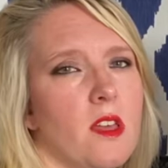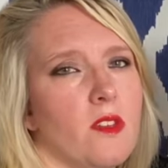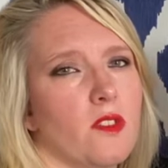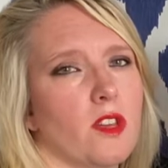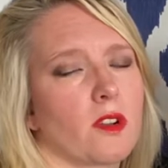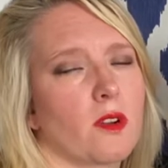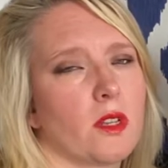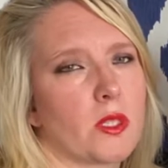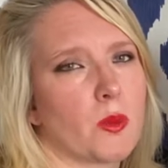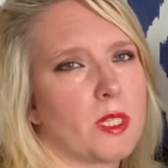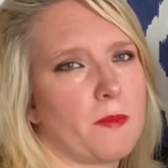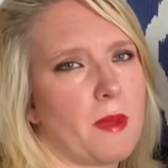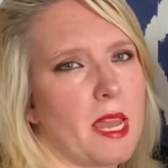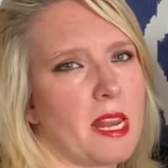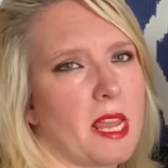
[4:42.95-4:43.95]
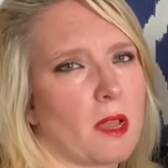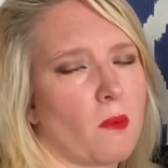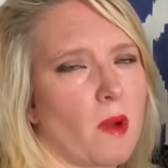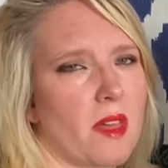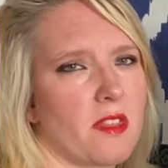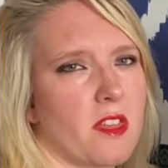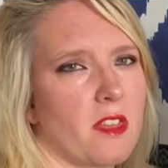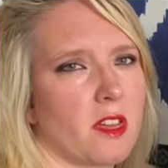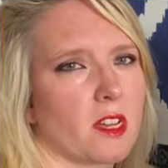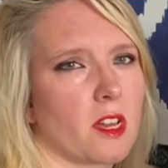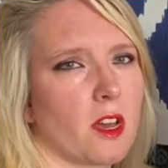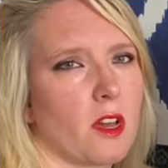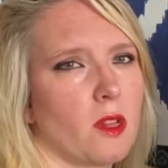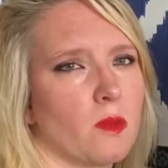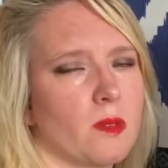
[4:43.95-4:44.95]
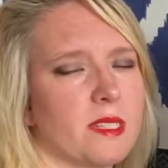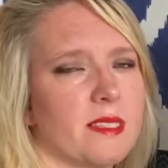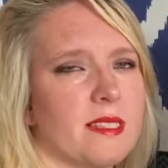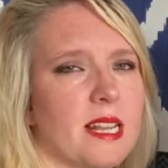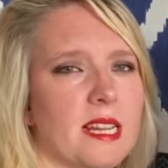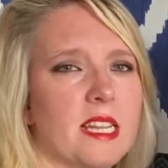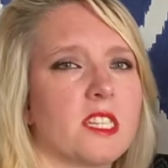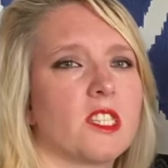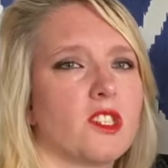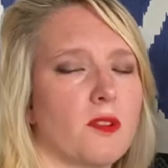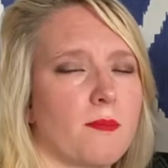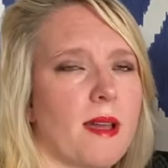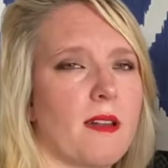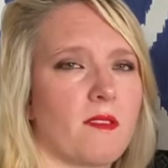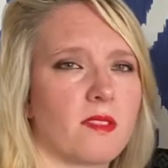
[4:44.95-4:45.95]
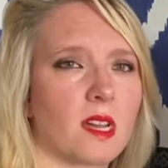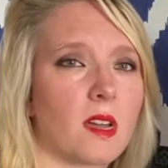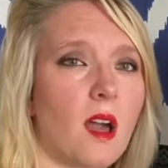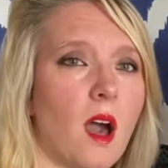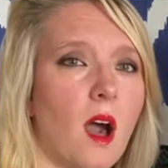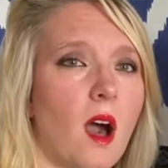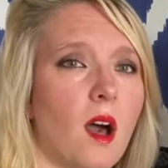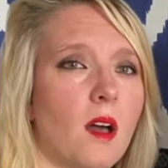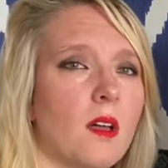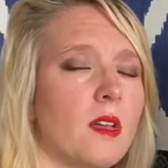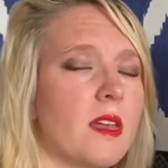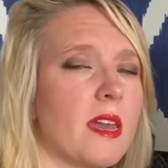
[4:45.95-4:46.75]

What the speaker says: the courts were debating whether the girl was silly to jump out of the car